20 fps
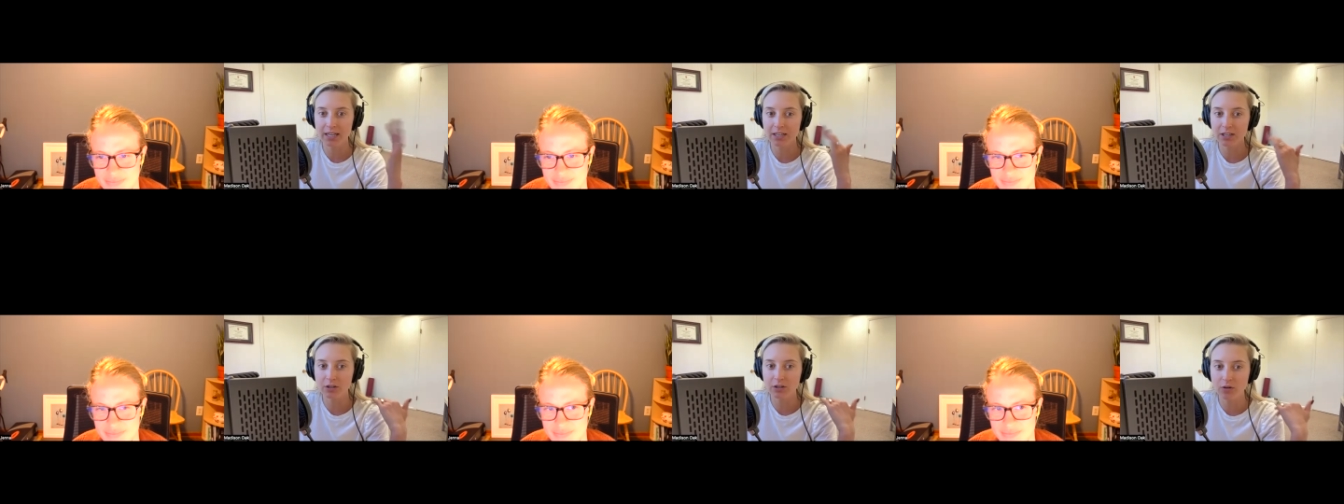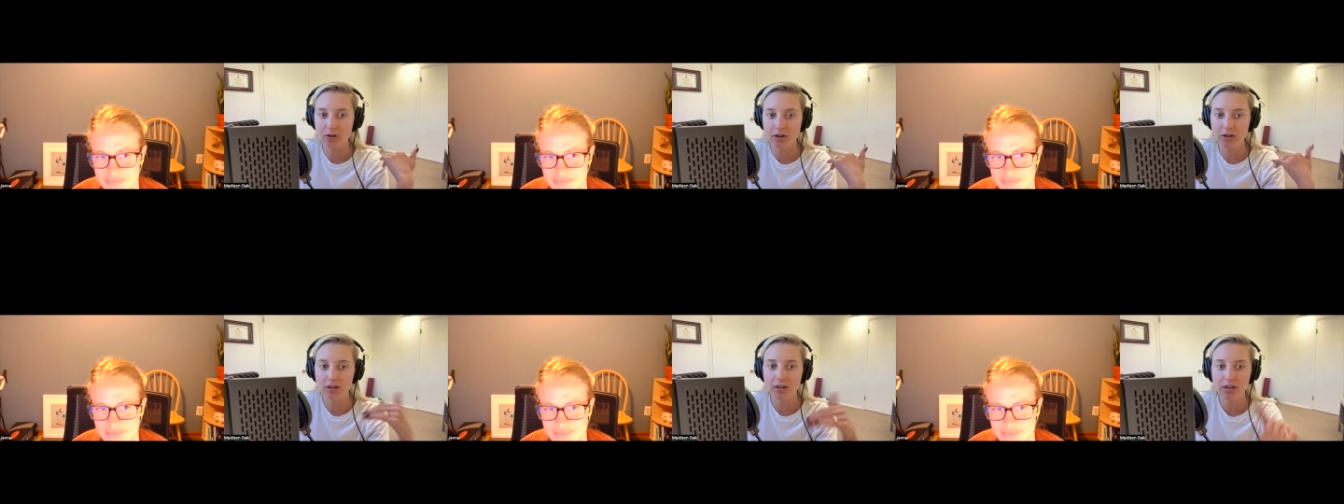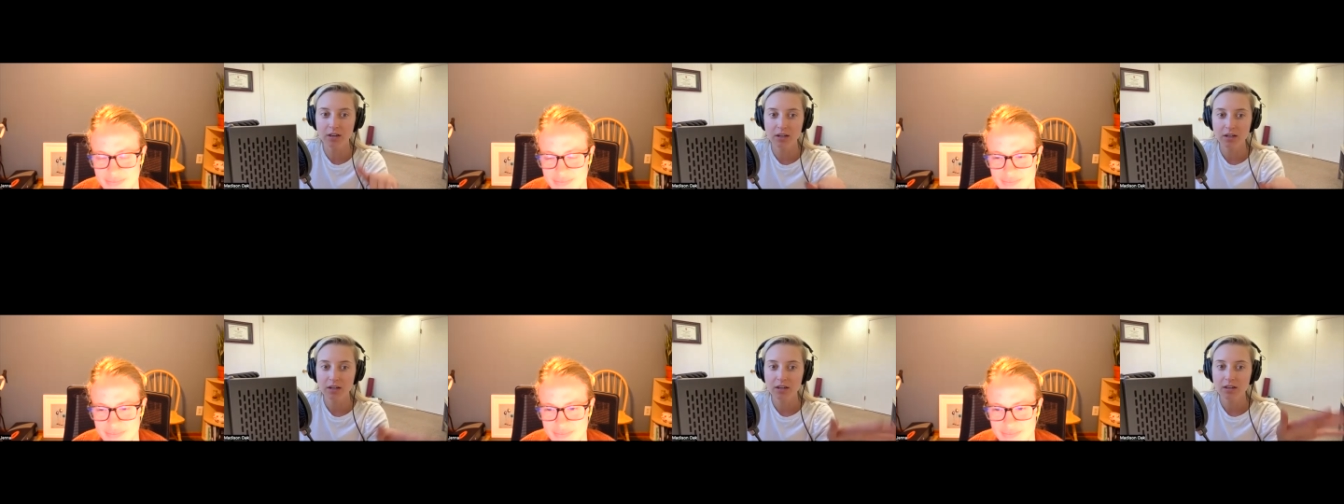in your
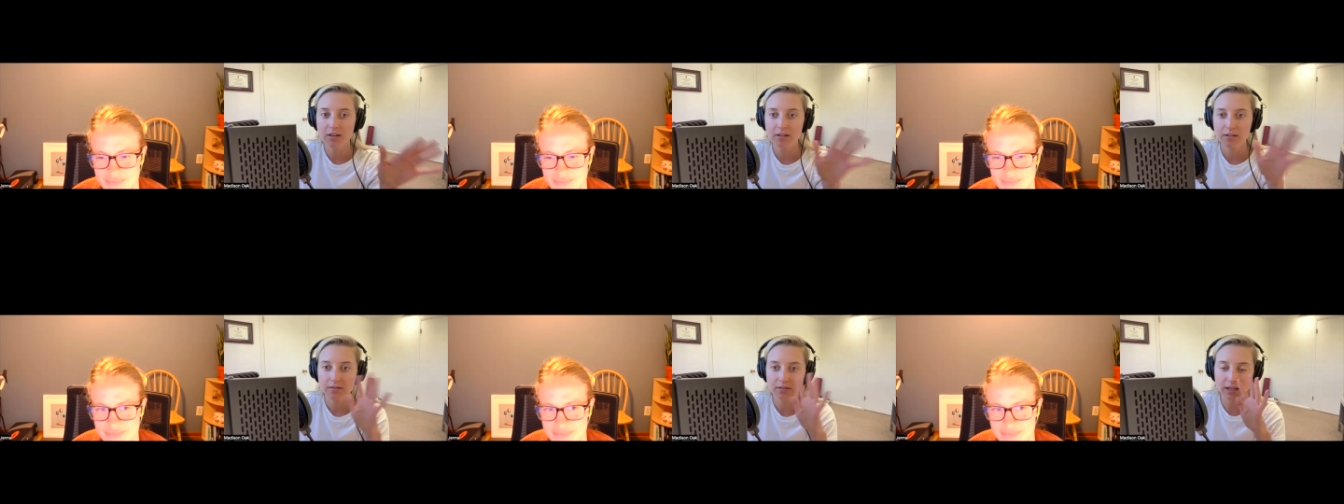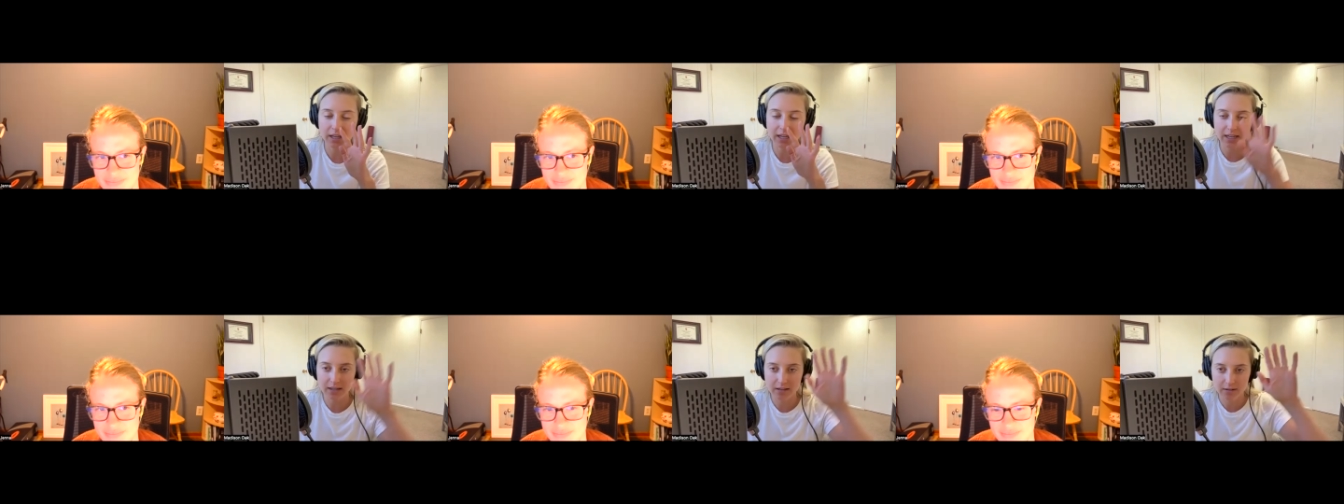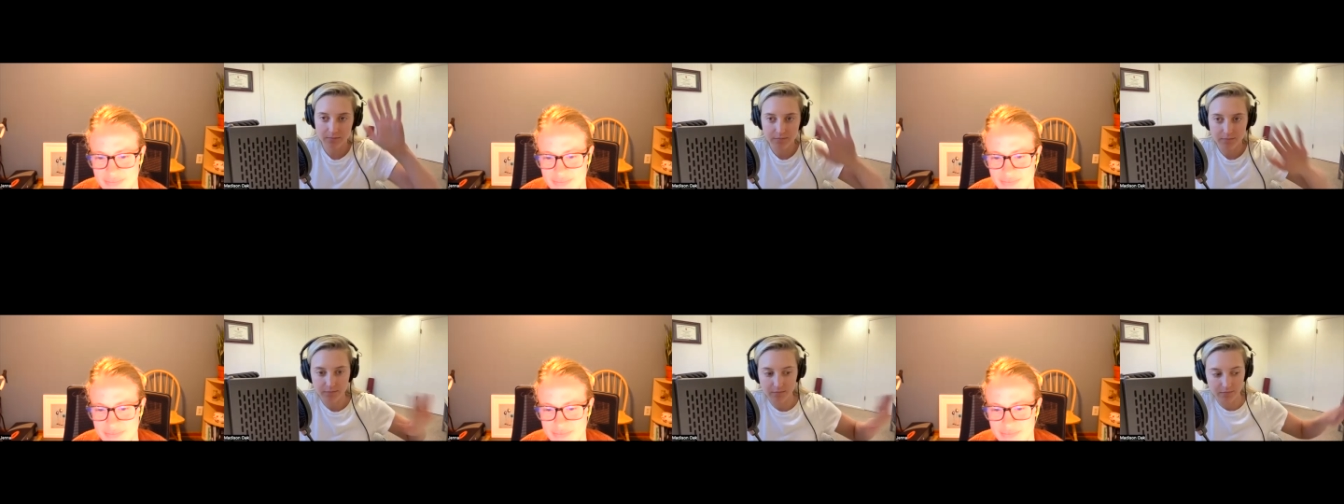like
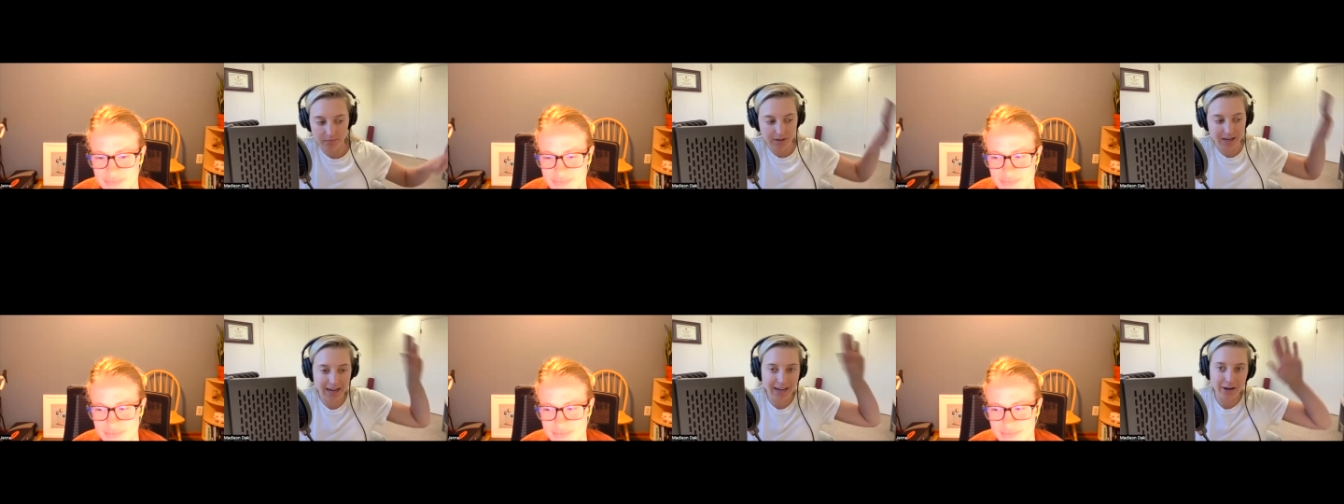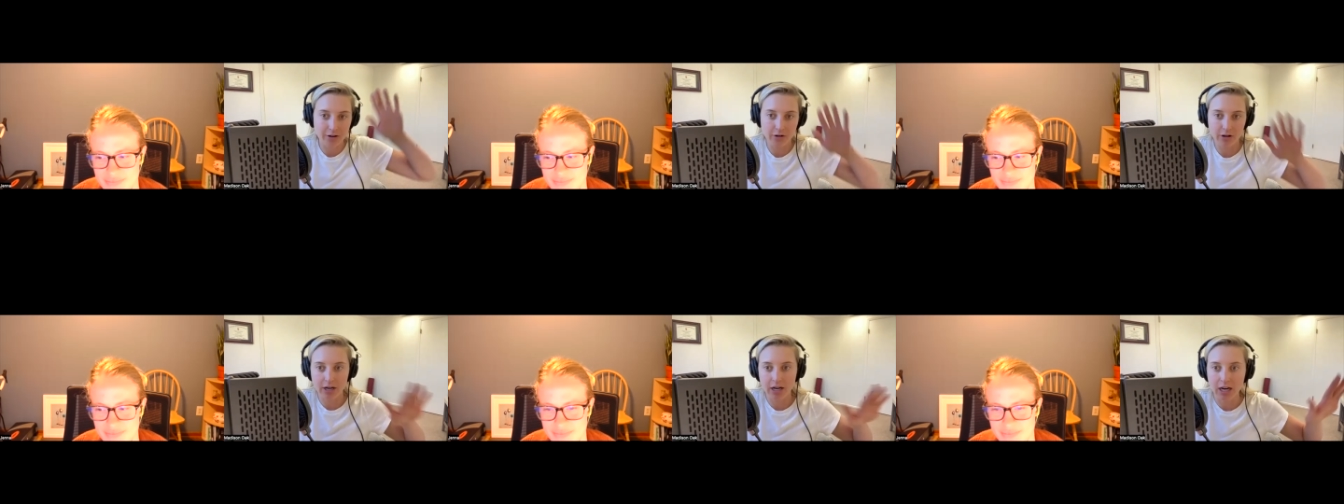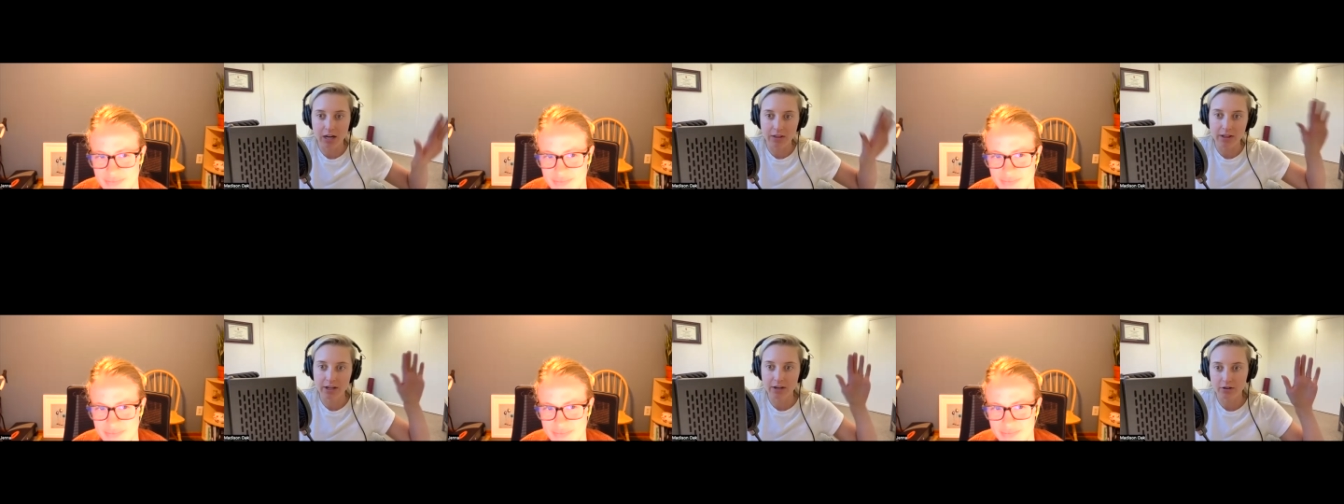
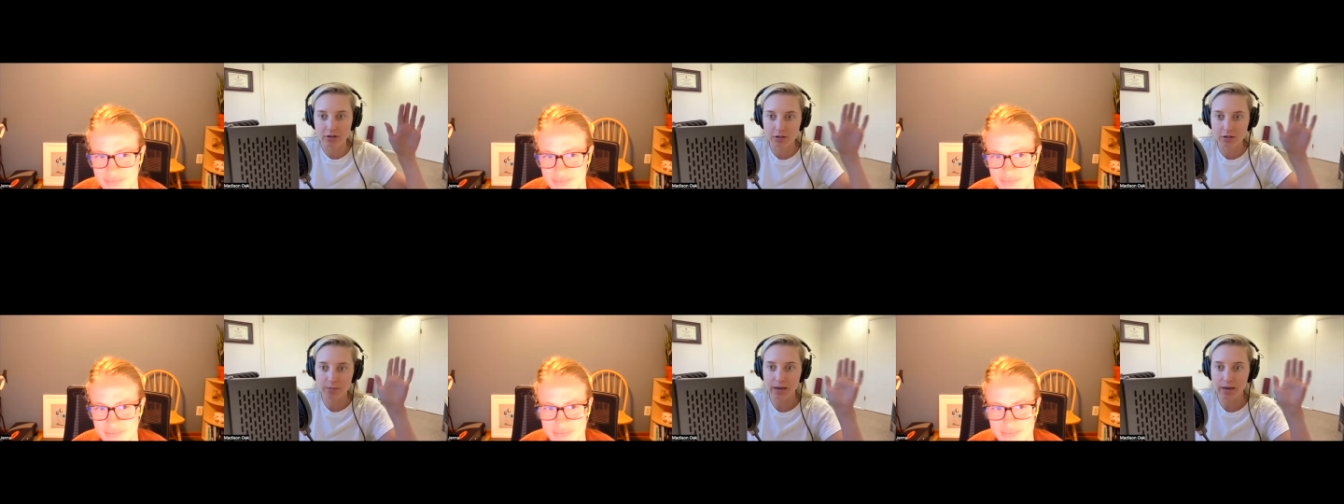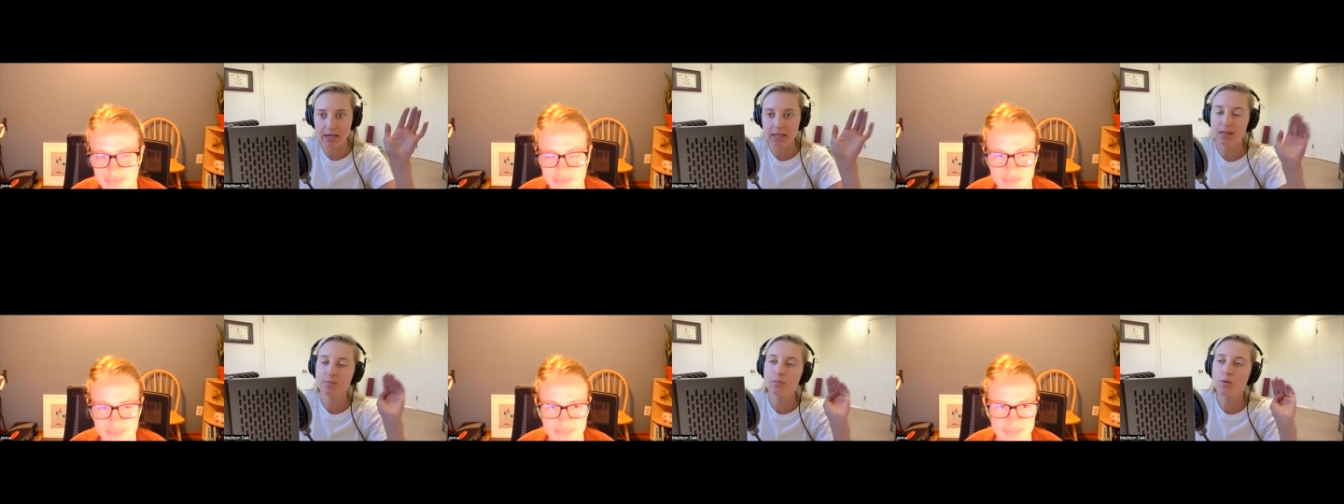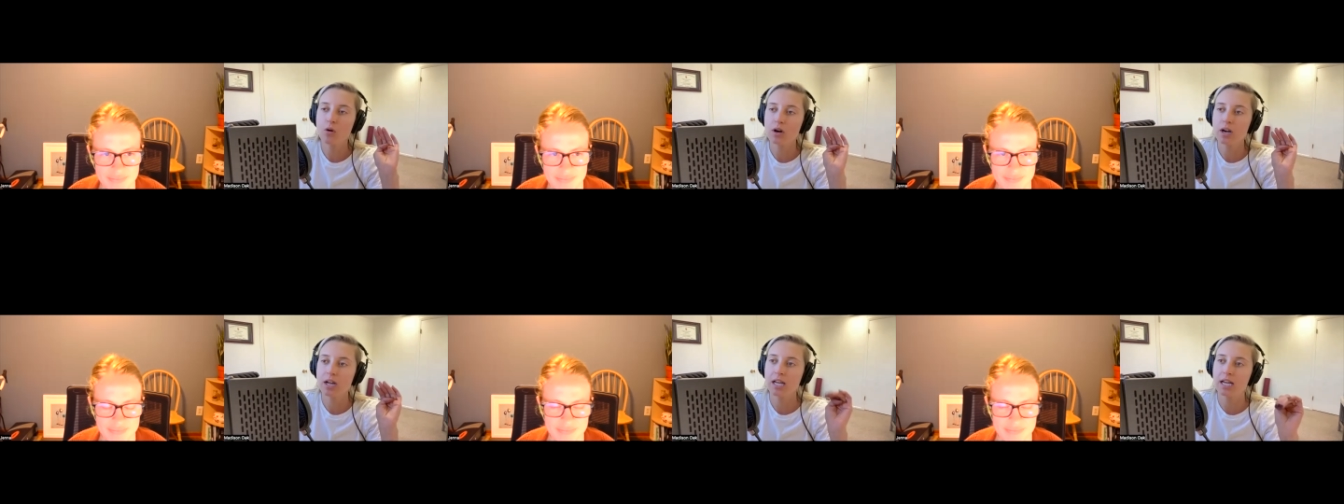area that you're spending the
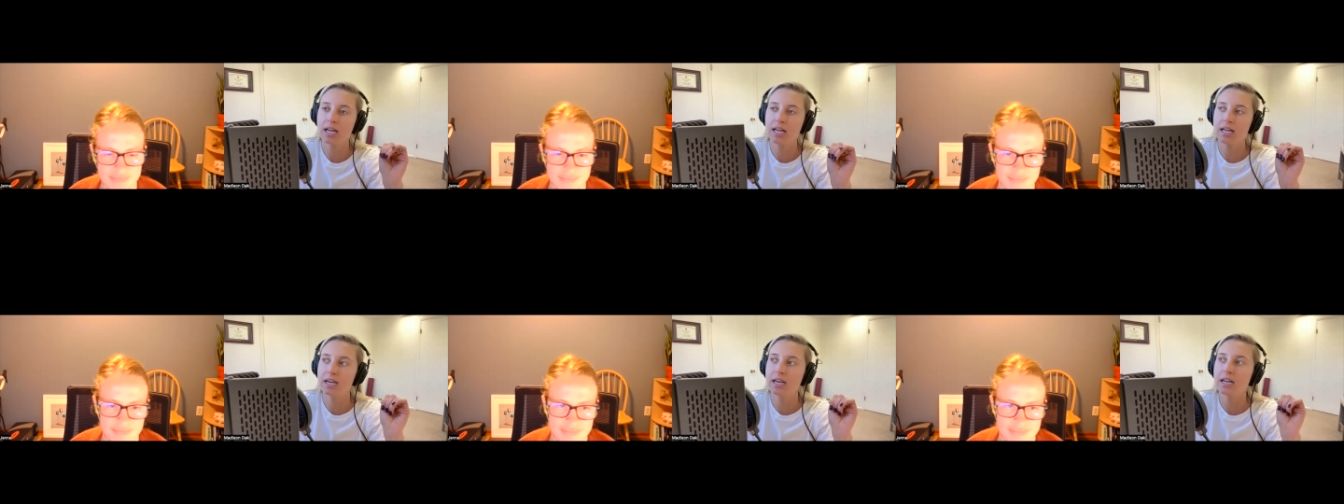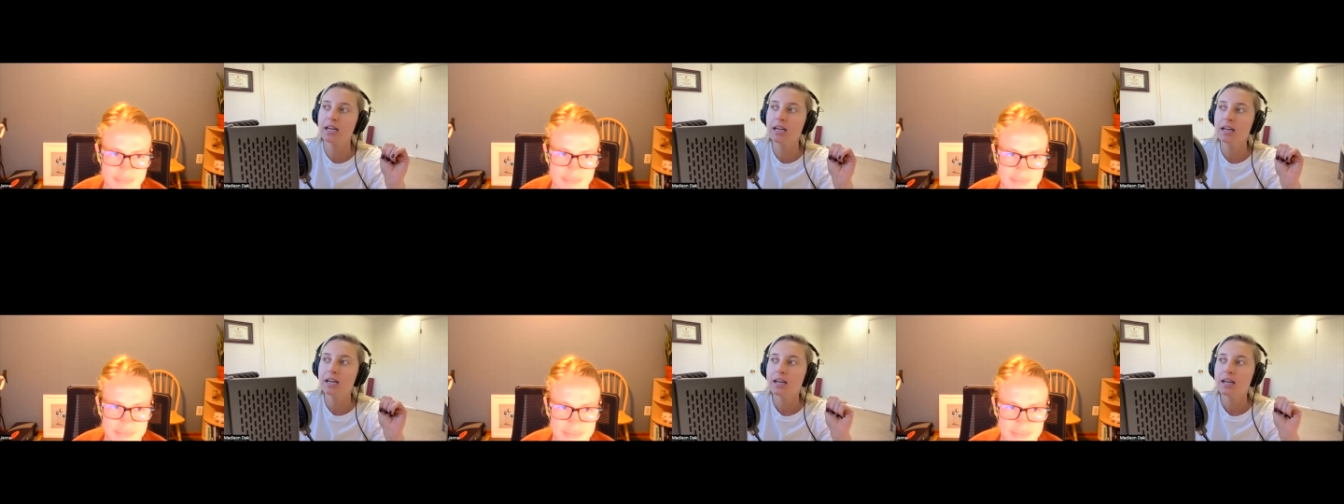morning in.